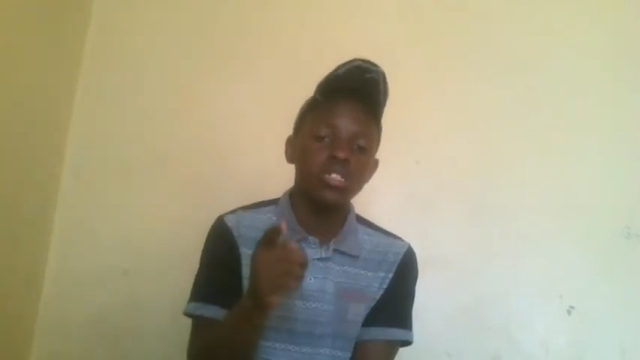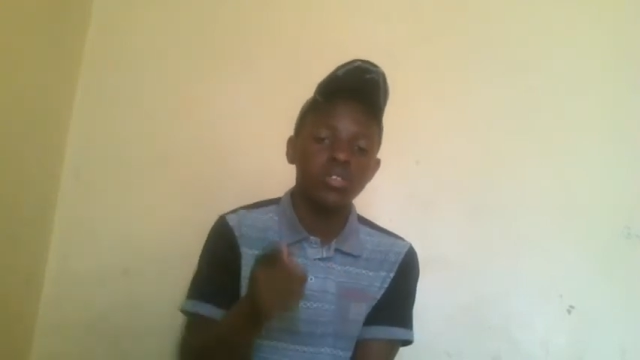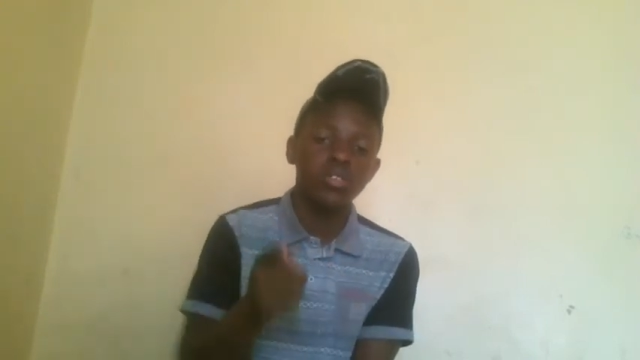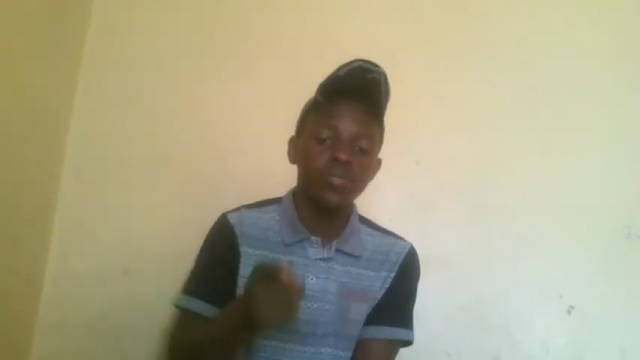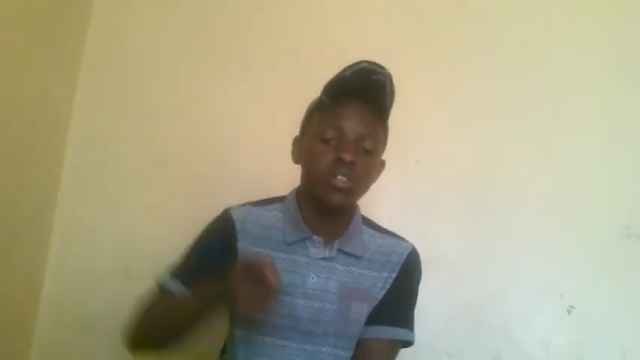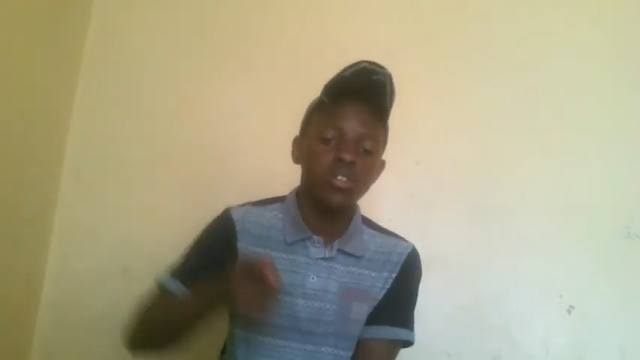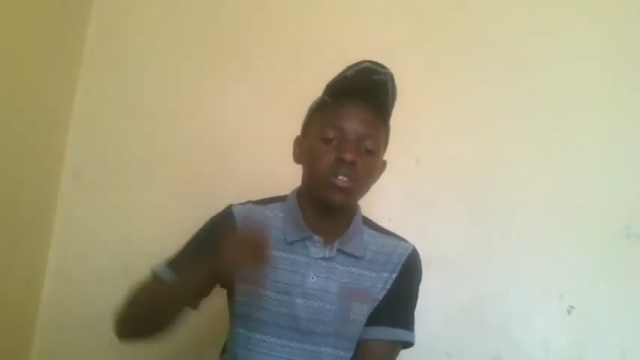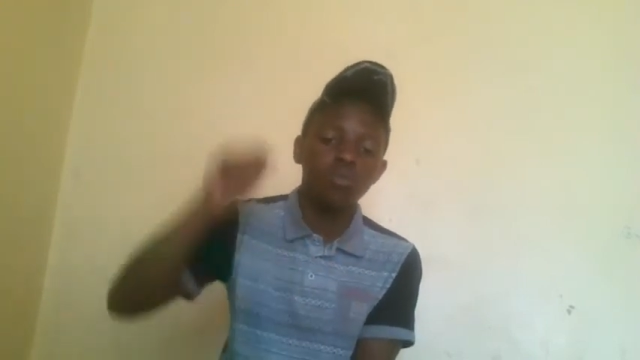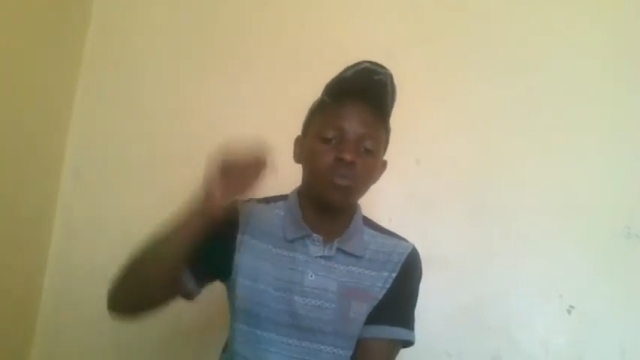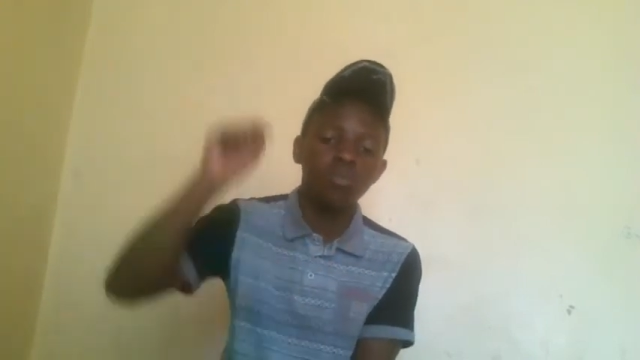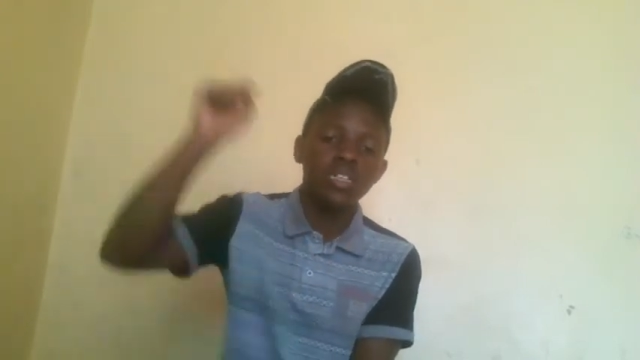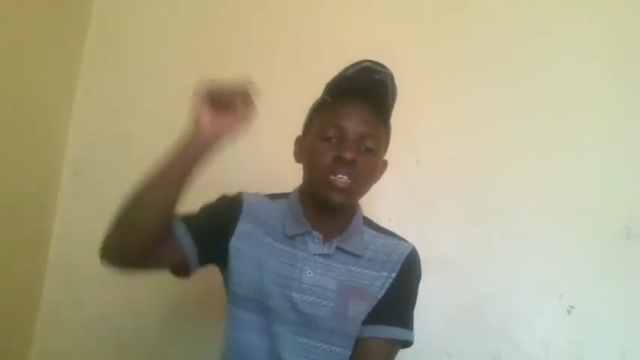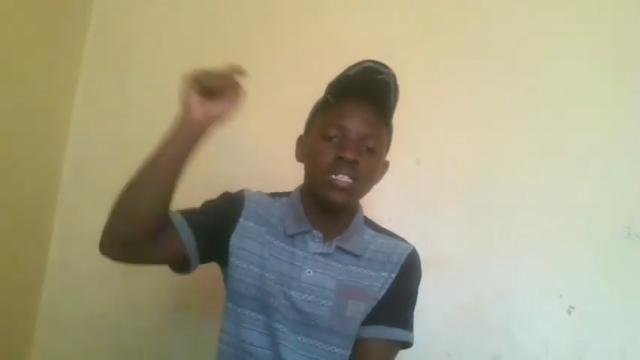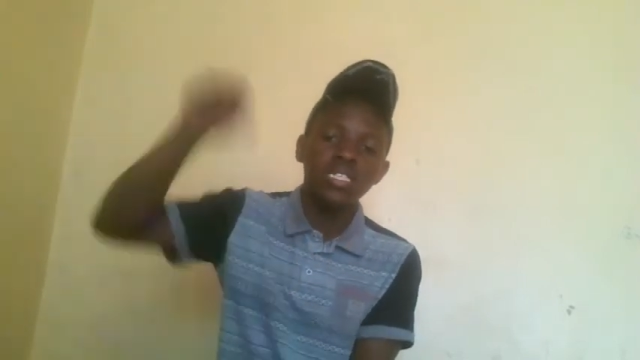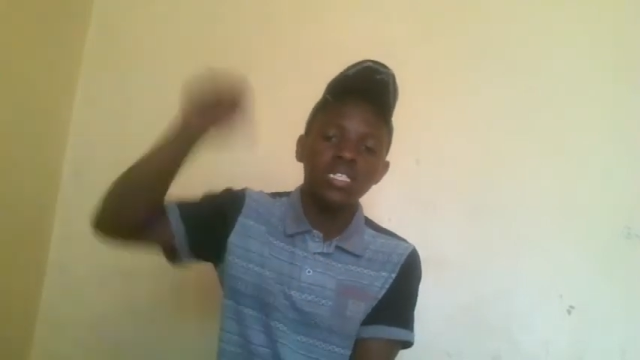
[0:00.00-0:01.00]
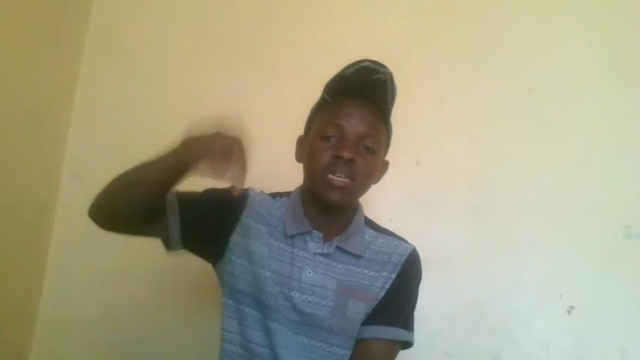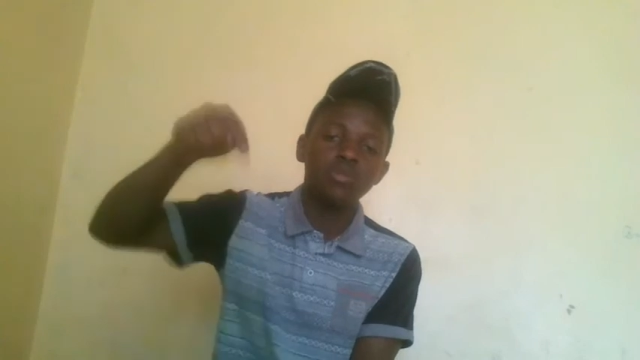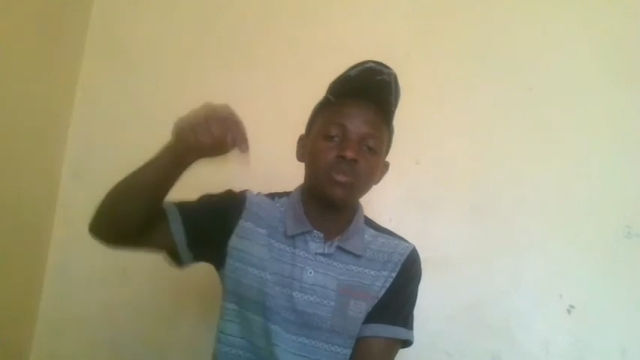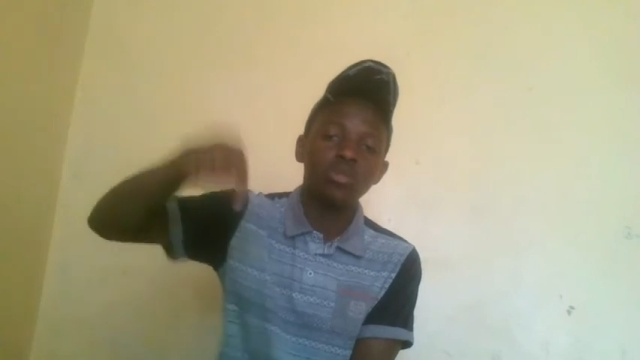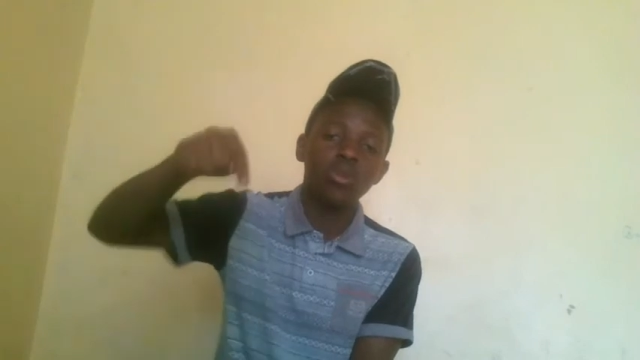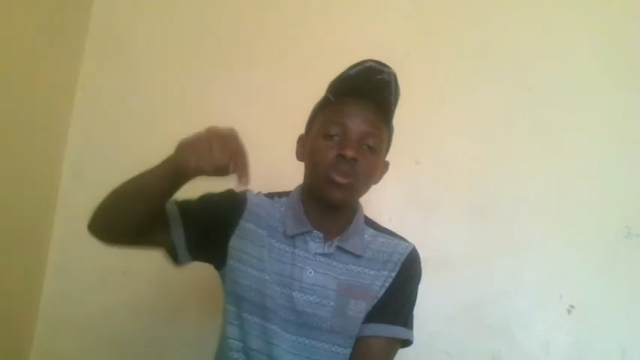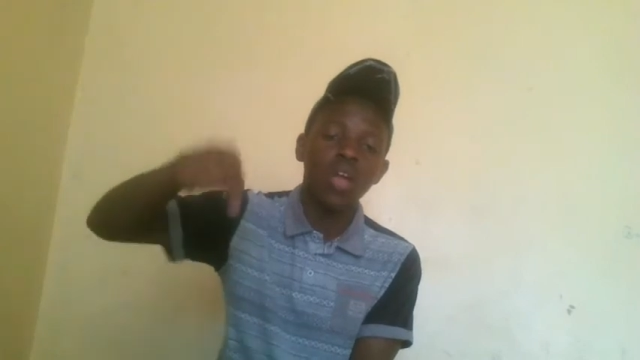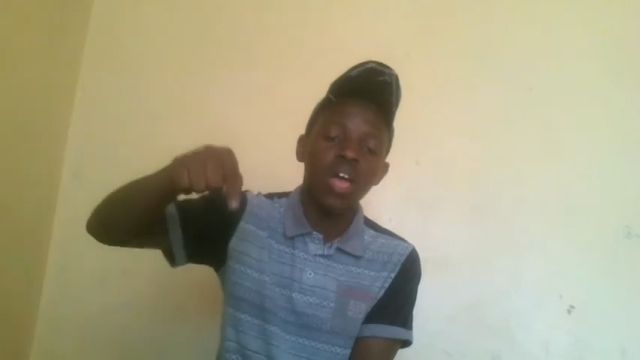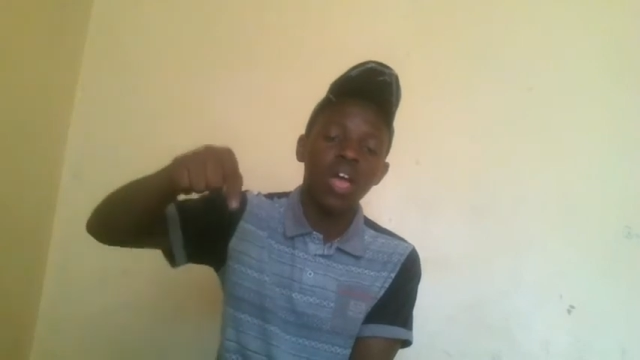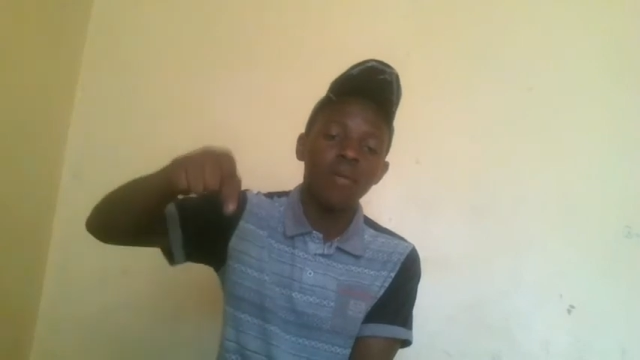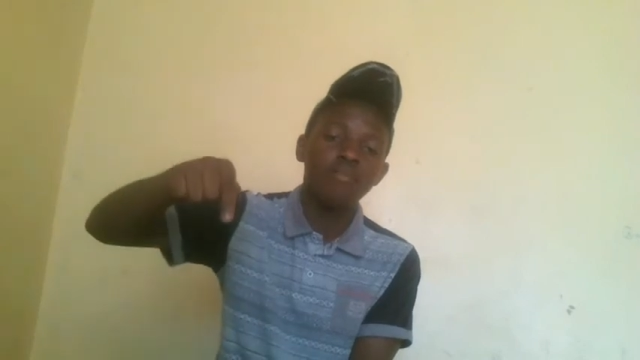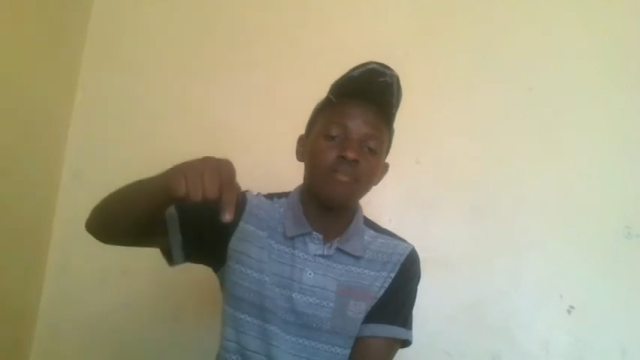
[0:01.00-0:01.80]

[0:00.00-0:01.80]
video. Please subscribe,